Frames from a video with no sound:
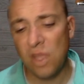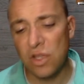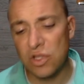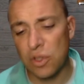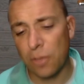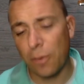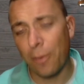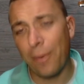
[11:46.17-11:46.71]

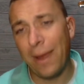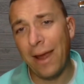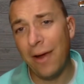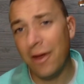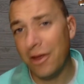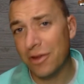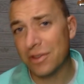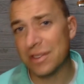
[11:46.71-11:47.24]
So
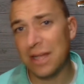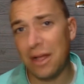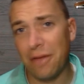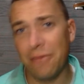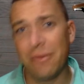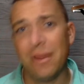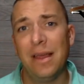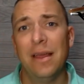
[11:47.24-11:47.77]
preparing
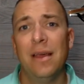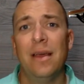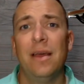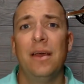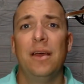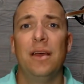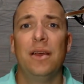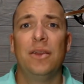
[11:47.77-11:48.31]
yourself
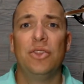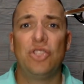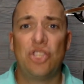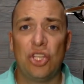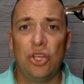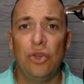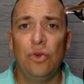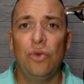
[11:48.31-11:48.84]

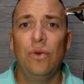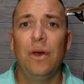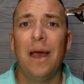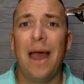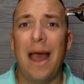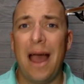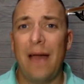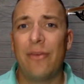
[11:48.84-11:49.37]
to
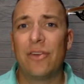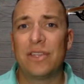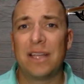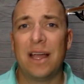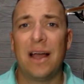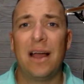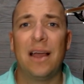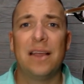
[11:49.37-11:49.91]

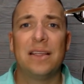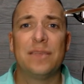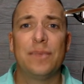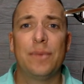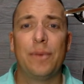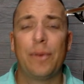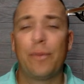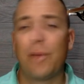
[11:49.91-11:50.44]
advertise,
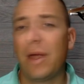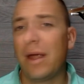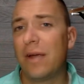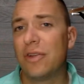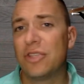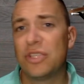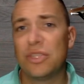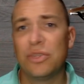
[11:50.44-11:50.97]
be
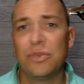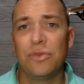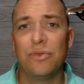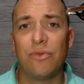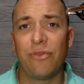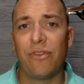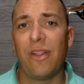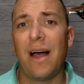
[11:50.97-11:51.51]
prepared
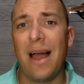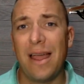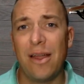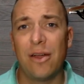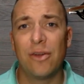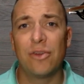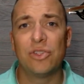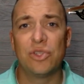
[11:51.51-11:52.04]
to
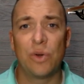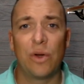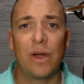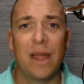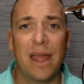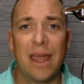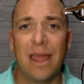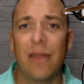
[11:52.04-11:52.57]
flyer, or
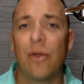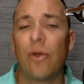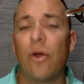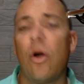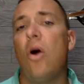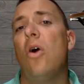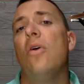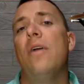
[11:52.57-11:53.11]
door hanger,
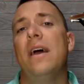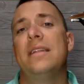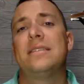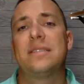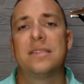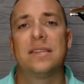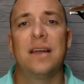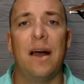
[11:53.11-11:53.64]
all that
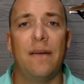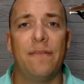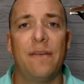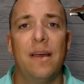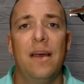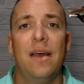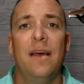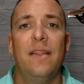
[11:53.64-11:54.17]
stuff
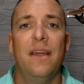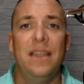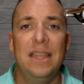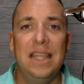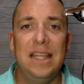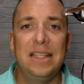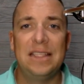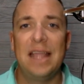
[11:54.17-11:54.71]
that
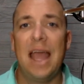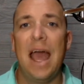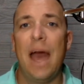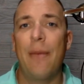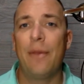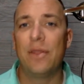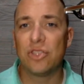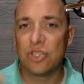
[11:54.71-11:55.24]
needs to
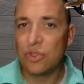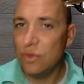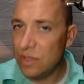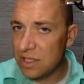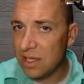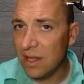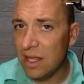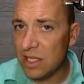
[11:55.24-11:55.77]
happen as soon
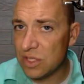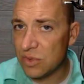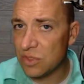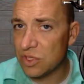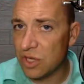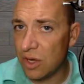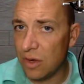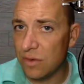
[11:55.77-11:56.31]
as the light
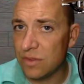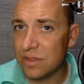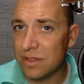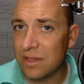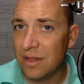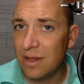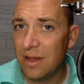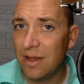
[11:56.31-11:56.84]
switch goes.
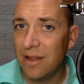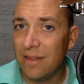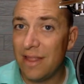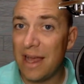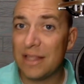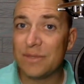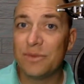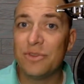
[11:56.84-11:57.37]

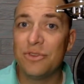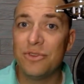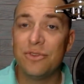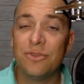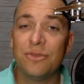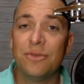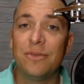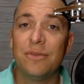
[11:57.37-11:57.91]
That's what you
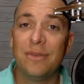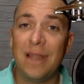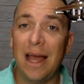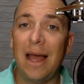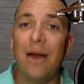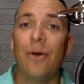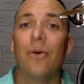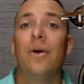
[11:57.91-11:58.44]
do
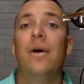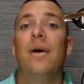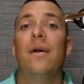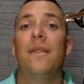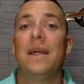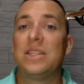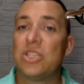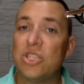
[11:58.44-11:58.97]
now.
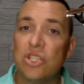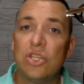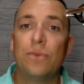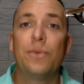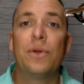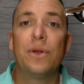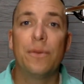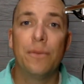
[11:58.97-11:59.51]
That's
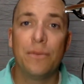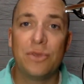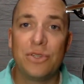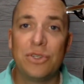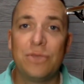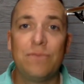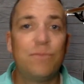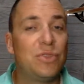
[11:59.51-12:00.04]
super,
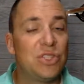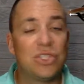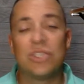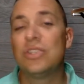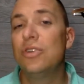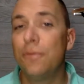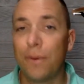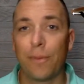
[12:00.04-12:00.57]

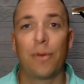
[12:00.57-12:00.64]
super